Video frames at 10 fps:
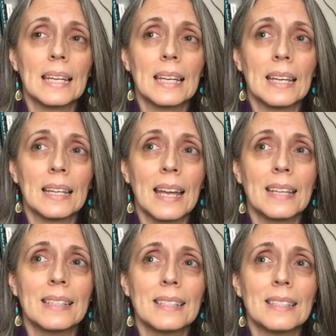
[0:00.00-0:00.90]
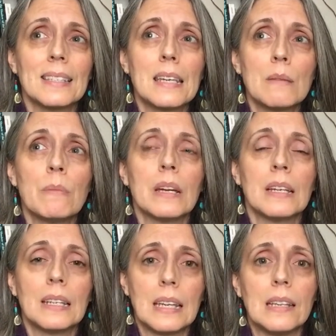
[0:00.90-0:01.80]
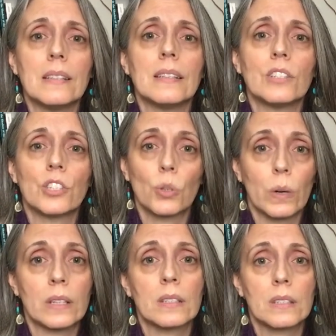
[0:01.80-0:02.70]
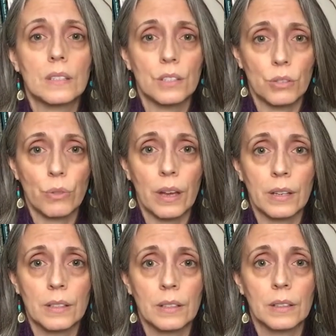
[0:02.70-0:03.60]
It can seem an easy choice to do that.